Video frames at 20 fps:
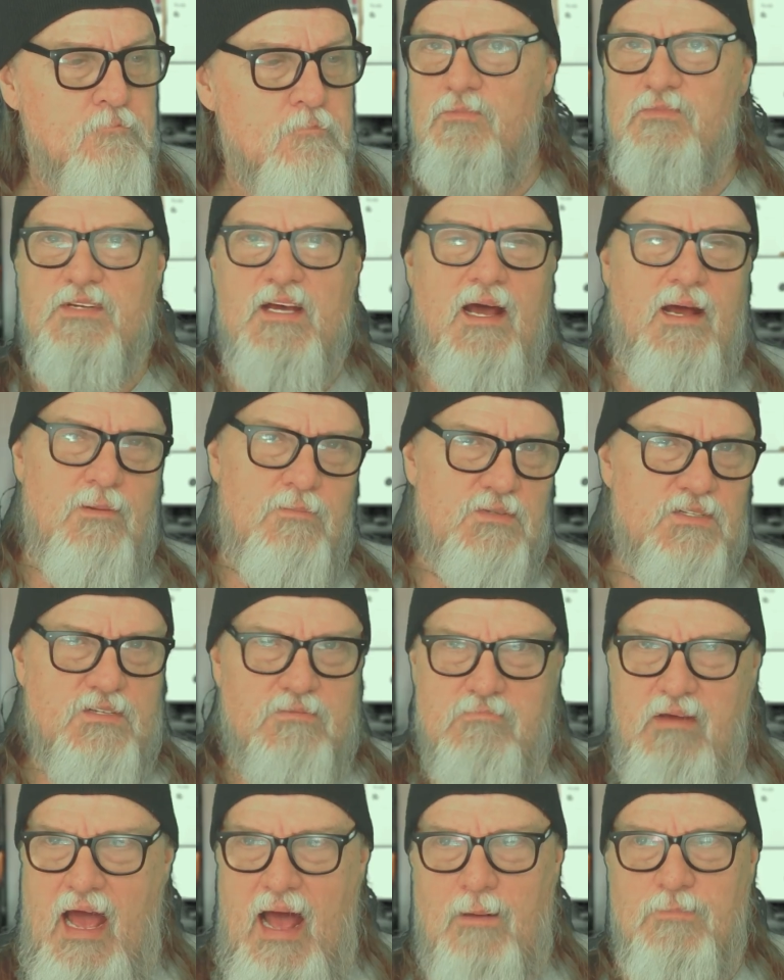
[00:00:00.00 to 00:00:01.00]

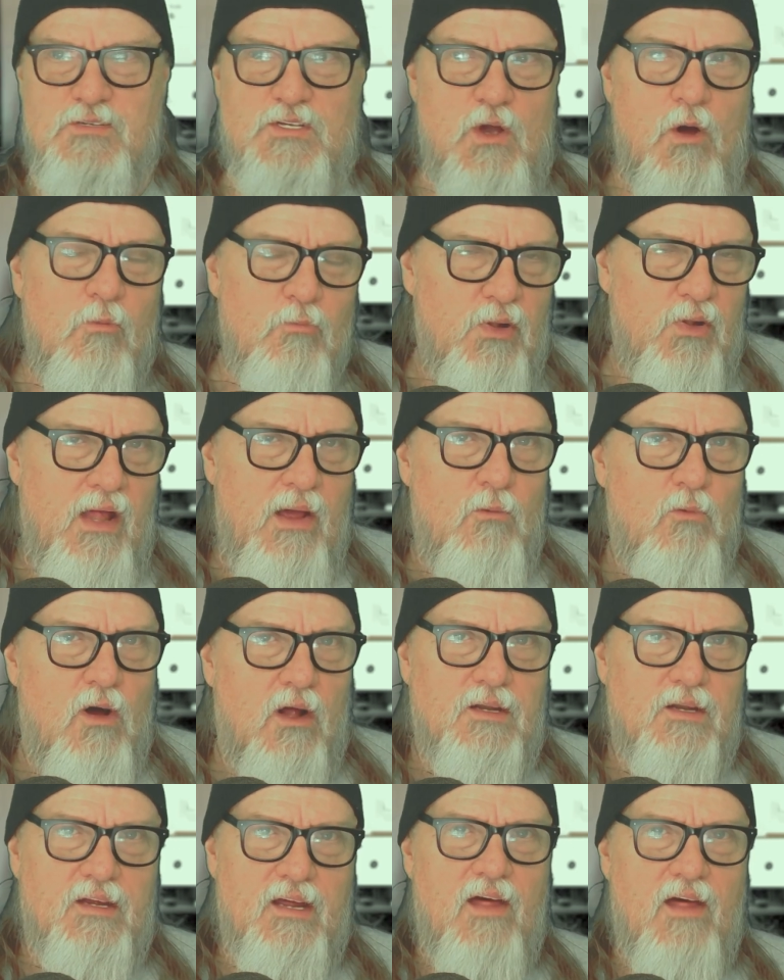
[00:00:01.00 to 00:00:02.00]
Sometimes apps don't play
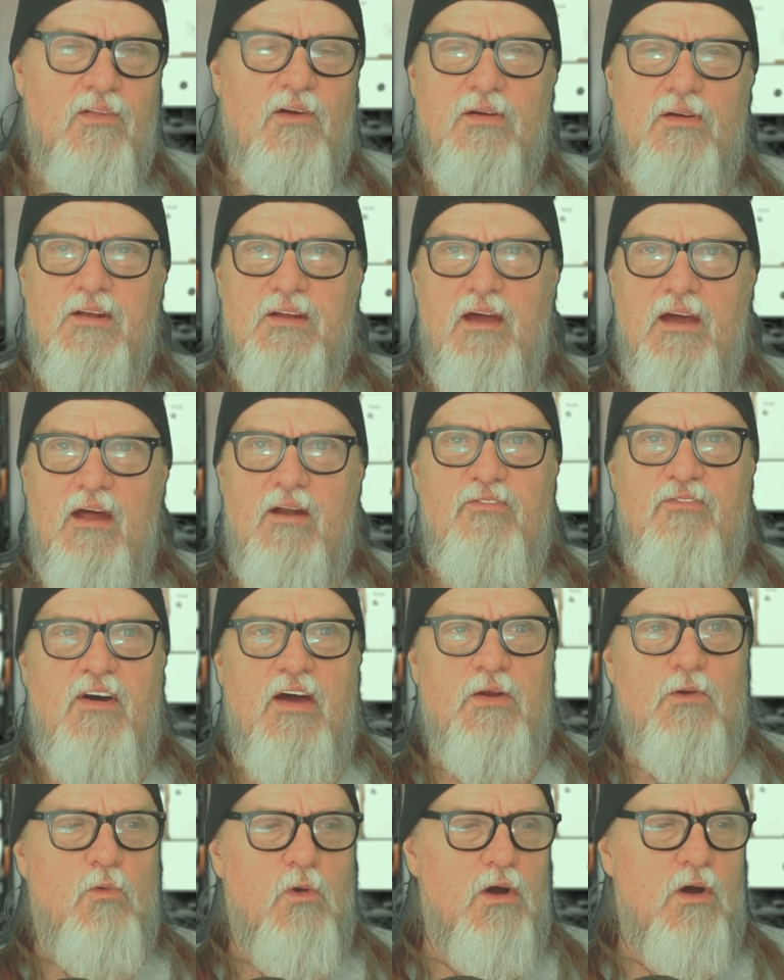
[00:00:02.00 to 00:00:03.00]
well together, and you got to
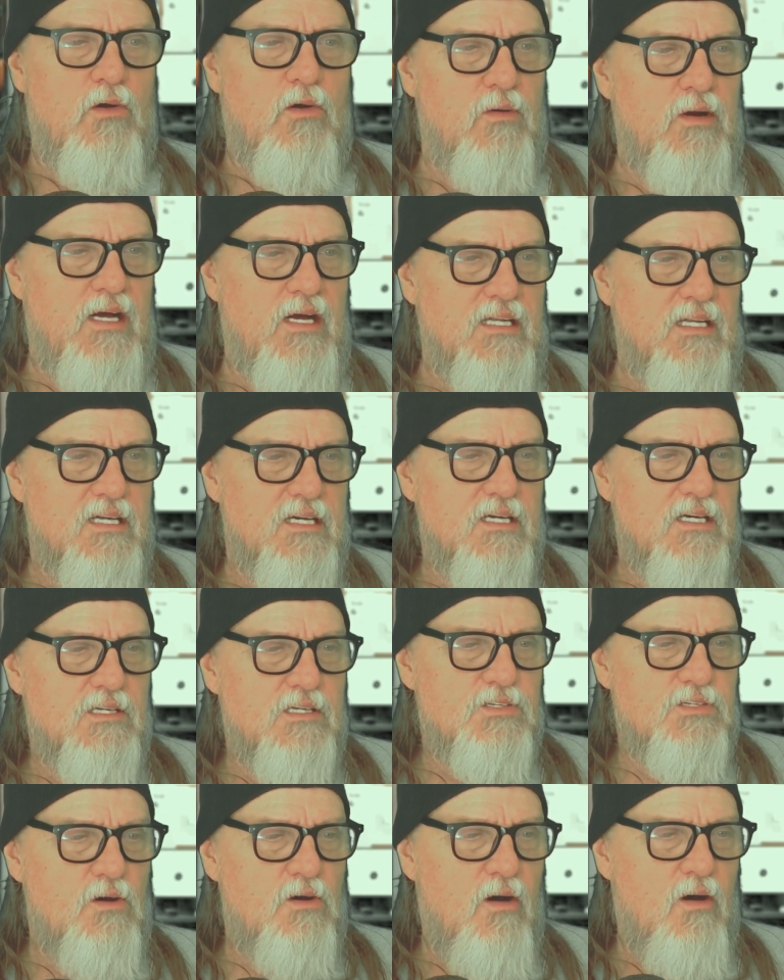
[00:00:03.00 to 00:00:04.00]
find a workaround.
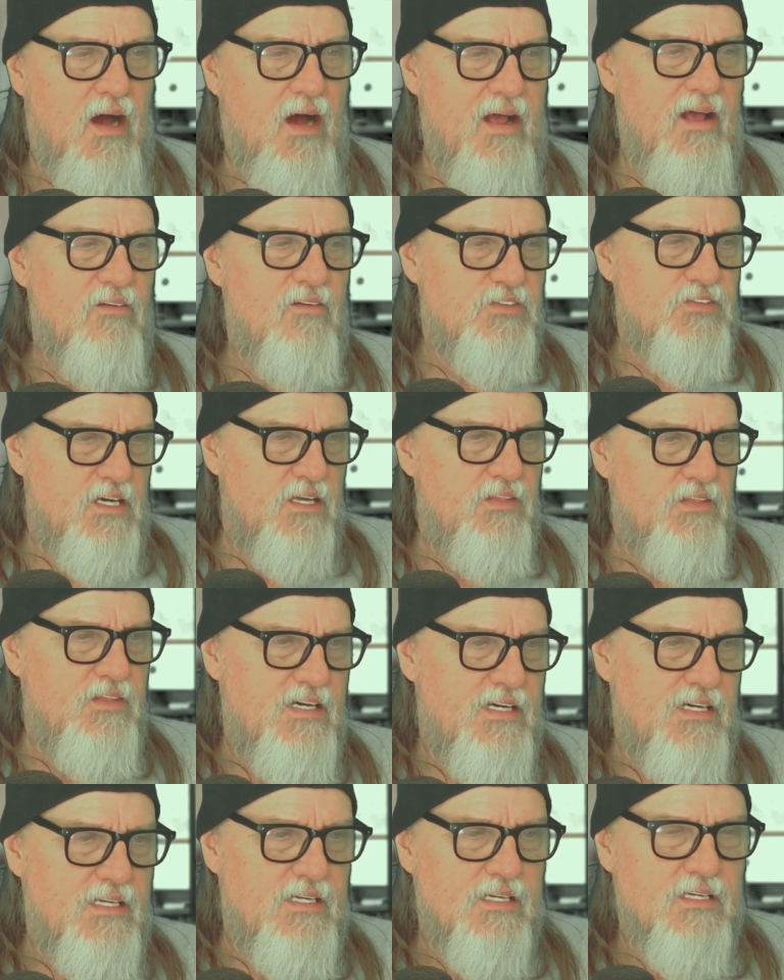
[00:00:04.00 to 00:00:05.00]
So I have done
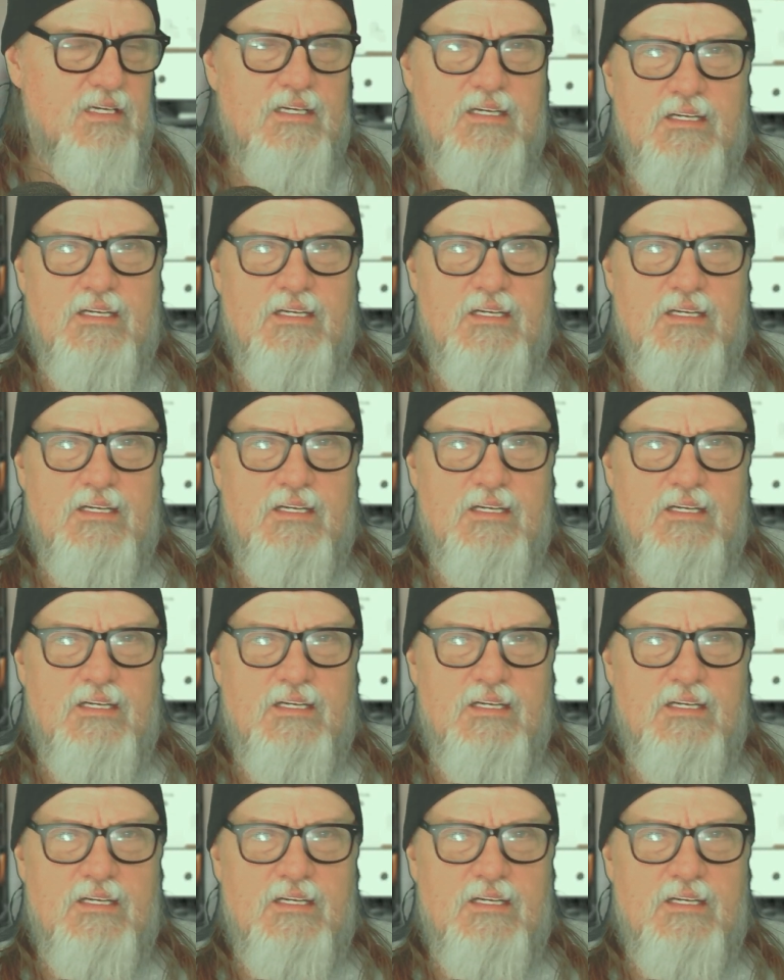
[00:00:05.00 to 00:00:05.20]
that.